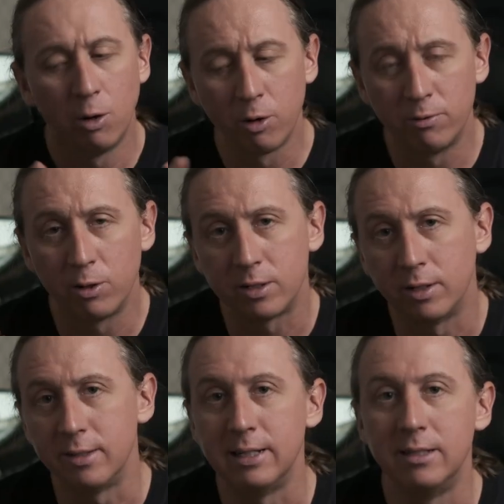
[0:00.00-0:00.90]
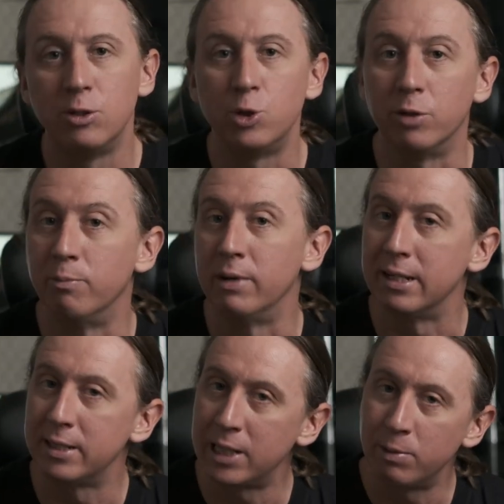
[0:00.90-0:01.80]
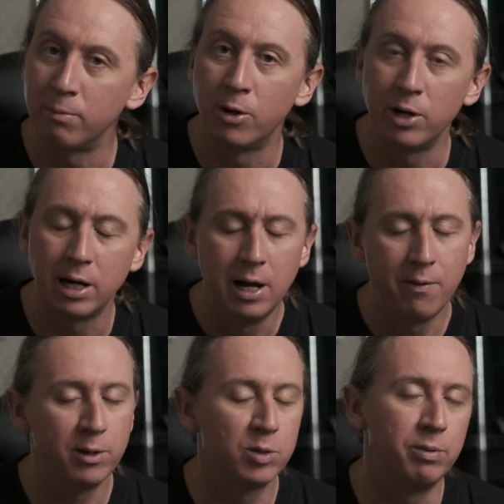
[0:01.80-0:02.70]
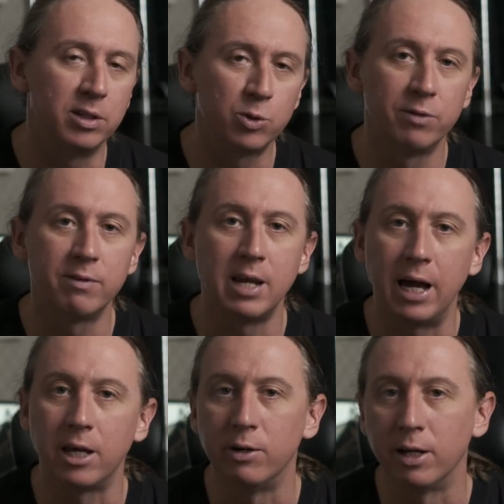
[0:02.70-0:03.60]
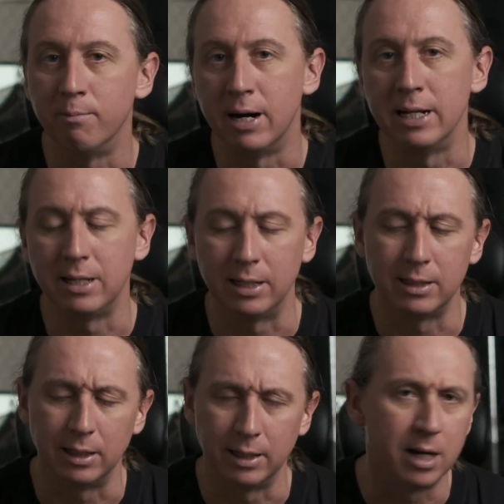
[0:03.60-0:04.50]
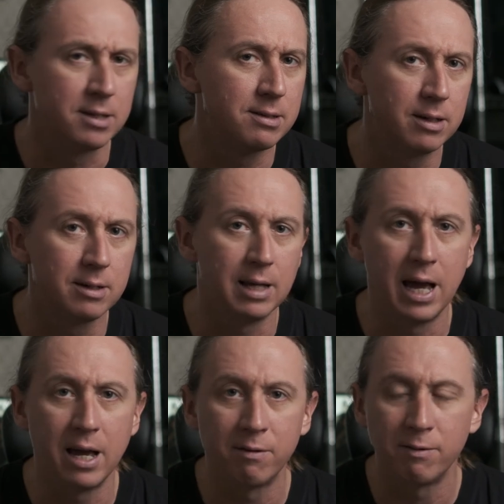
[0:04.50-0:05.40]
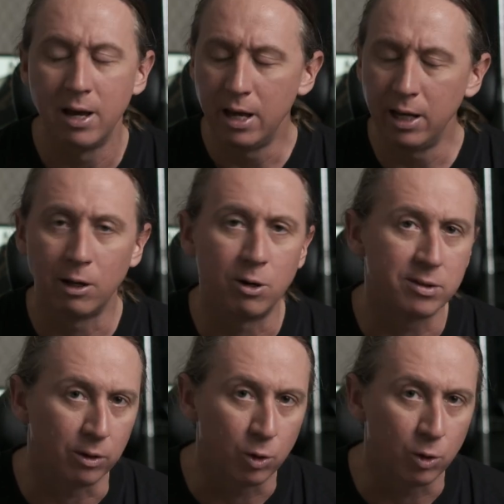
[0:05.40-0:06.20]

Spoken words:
Autofocus on this lens is driven by a stepping motor that has been swift and accurate in my testing. Now, in single AF, it locks on